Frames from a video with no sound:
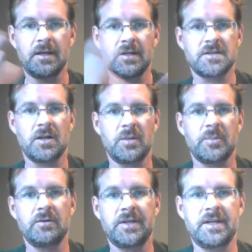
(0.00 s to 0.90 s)
it's all
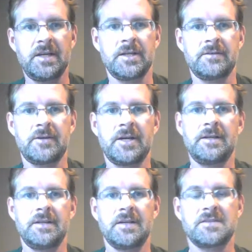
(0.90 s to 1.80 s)
about healing,
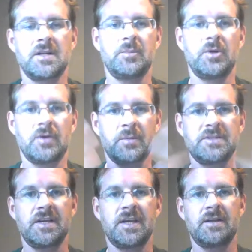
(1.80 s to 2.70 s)
right? It's all about coming
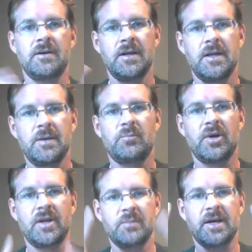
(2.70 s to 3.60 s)
together,
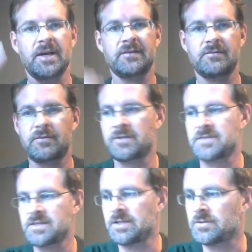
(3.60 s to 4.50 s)
bringing back the
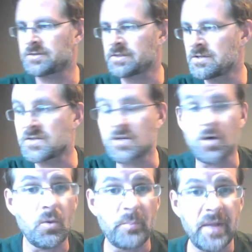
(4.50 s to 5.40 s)
frequency levels.
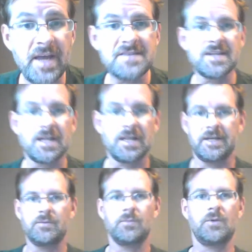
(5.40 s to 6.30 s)
So
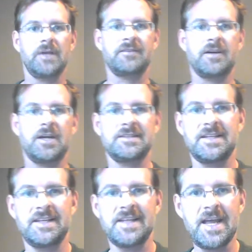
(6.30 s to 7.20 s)
basically what I've got
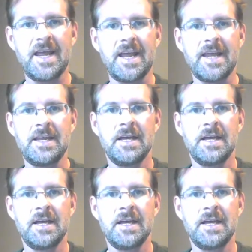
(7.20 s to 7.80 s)
today,